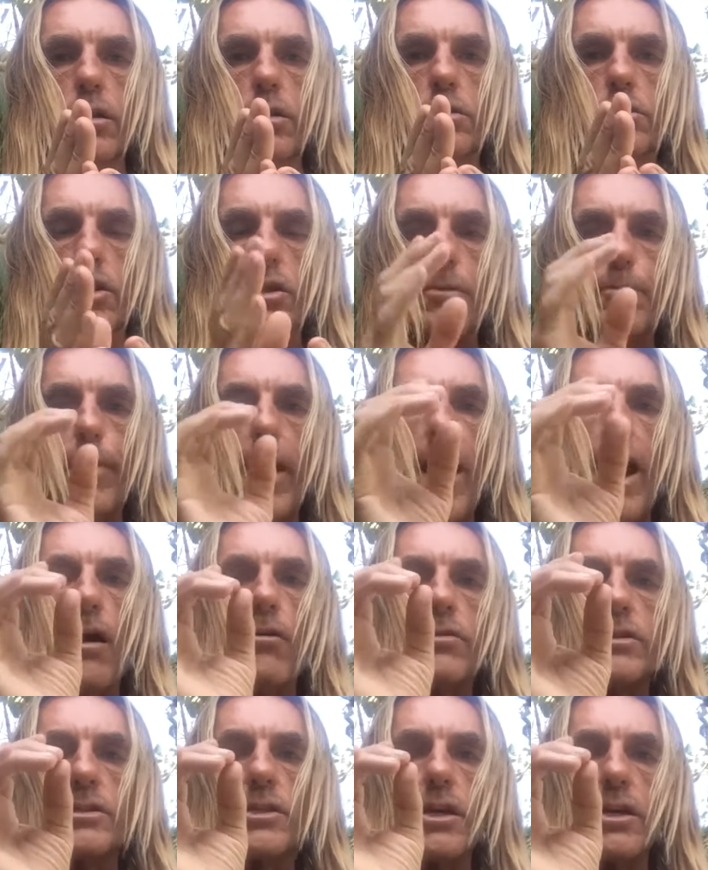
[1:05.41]
So the
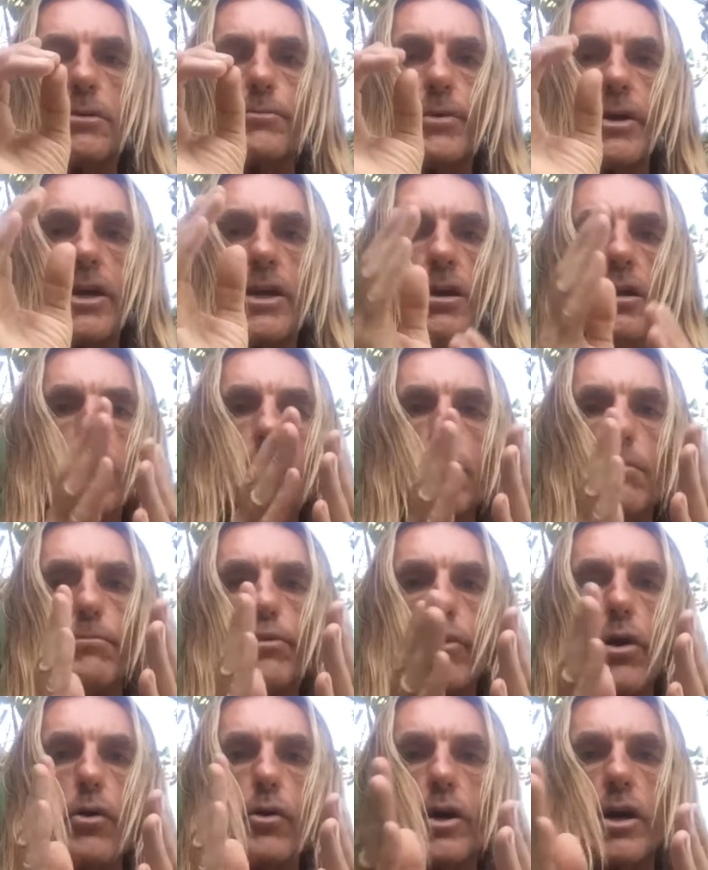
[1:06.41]
power is going to be
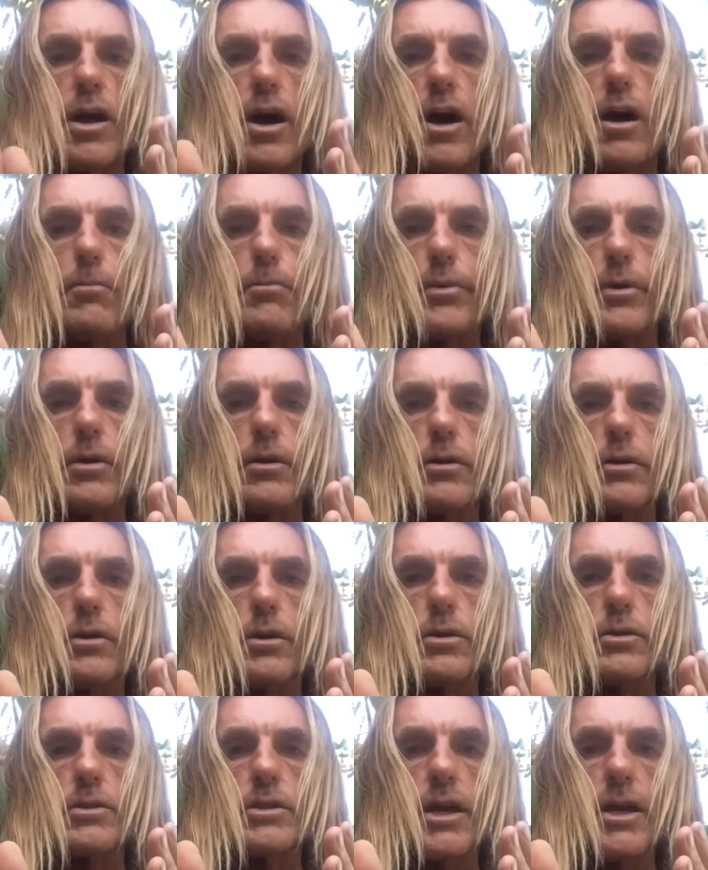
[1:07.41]
broken up,
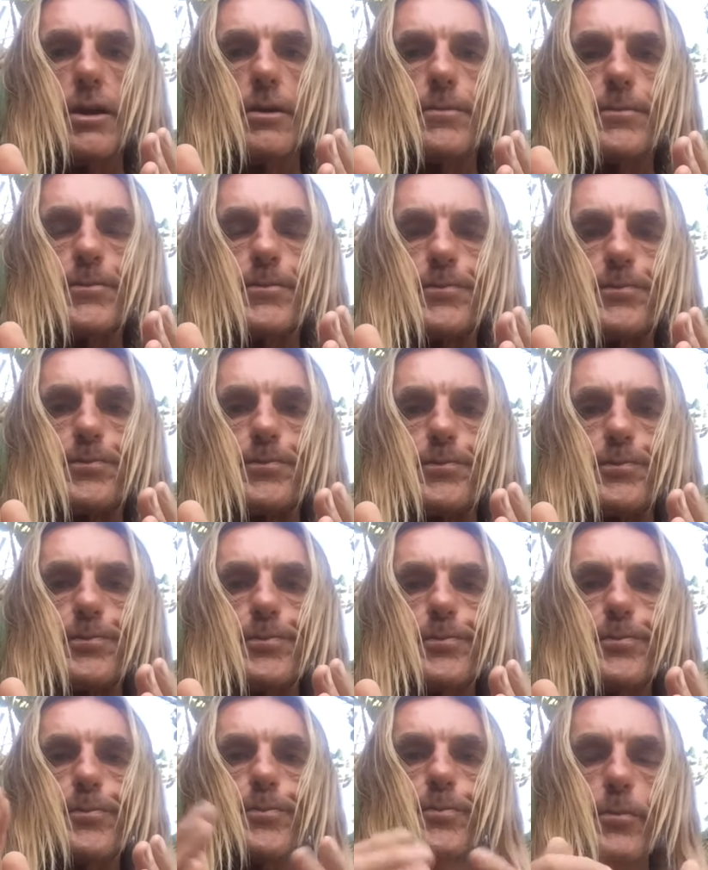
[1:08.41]
you see?
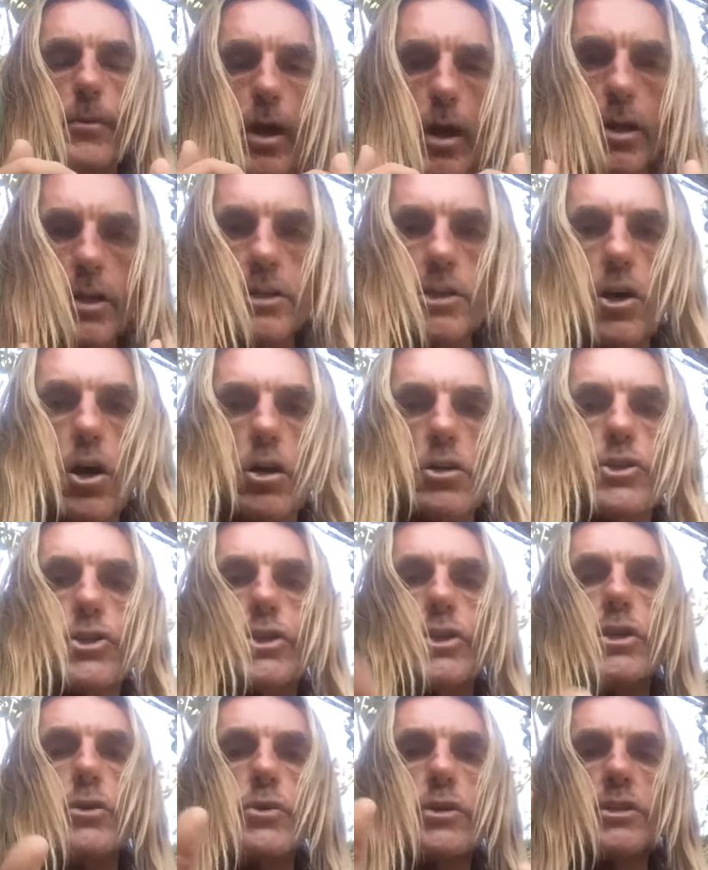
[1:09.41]
And it's
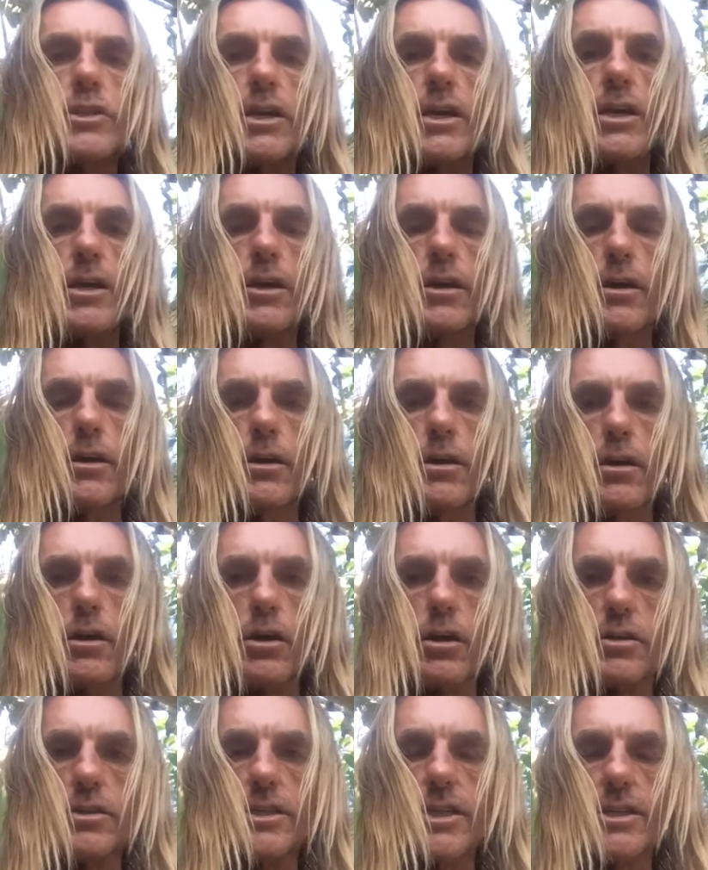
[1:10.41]
continuity,
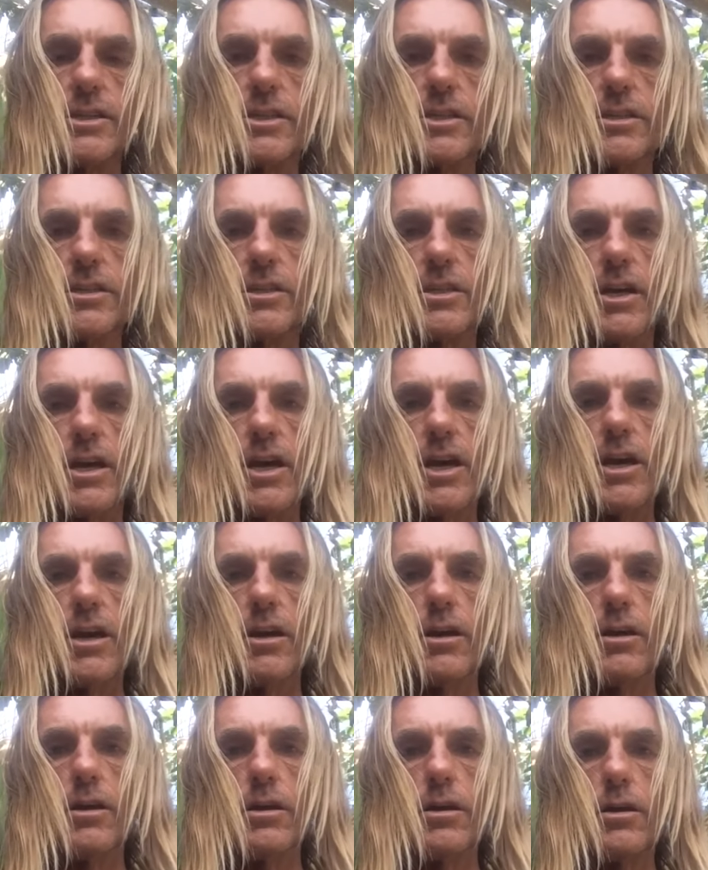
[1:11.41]
consistency,
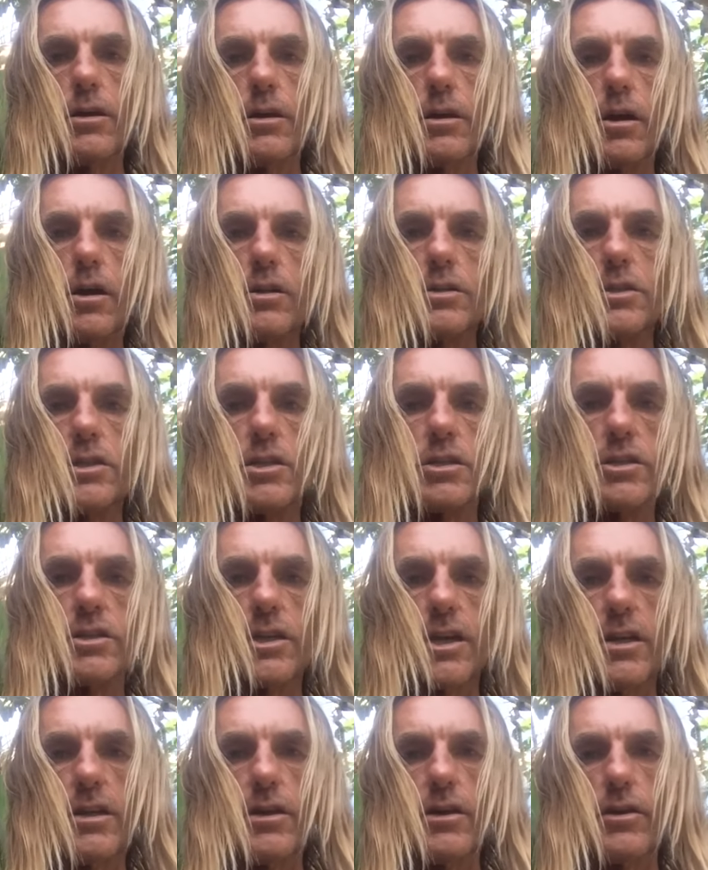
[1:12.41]

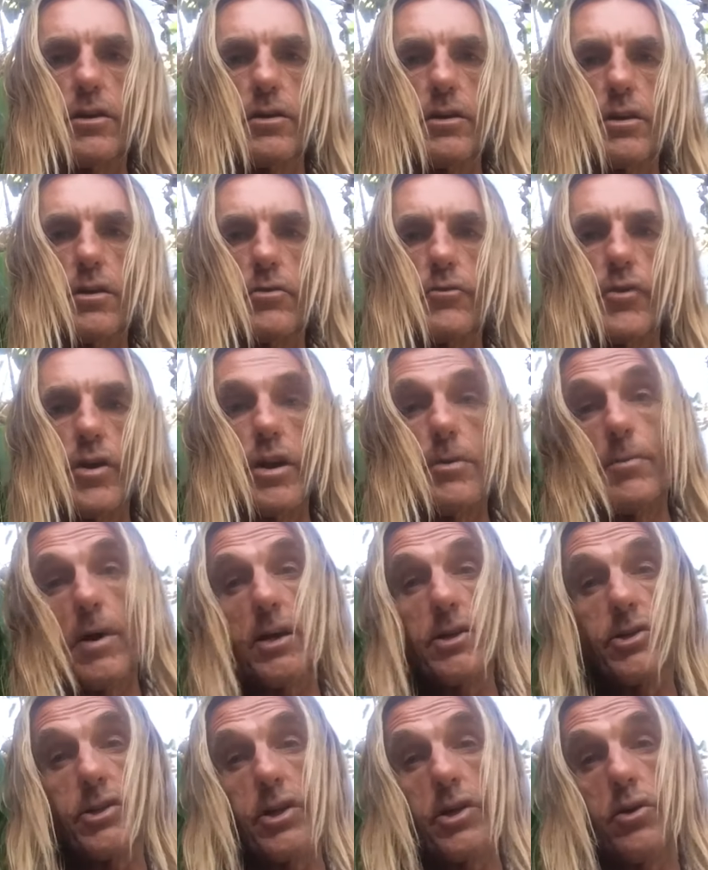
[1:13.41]
constancy that, that really
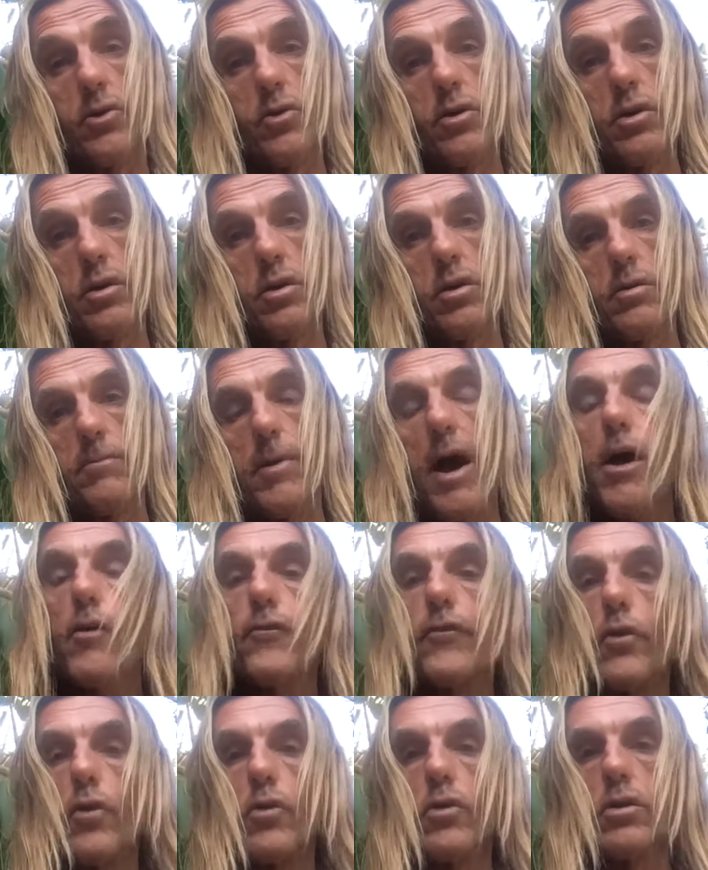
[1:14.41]
makes you
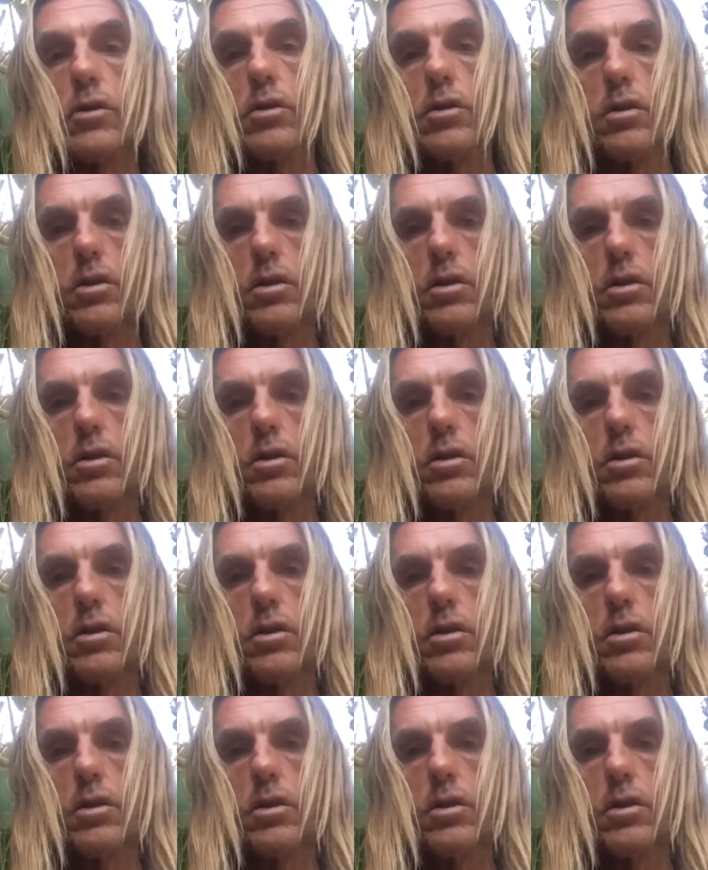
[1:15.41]
powerful.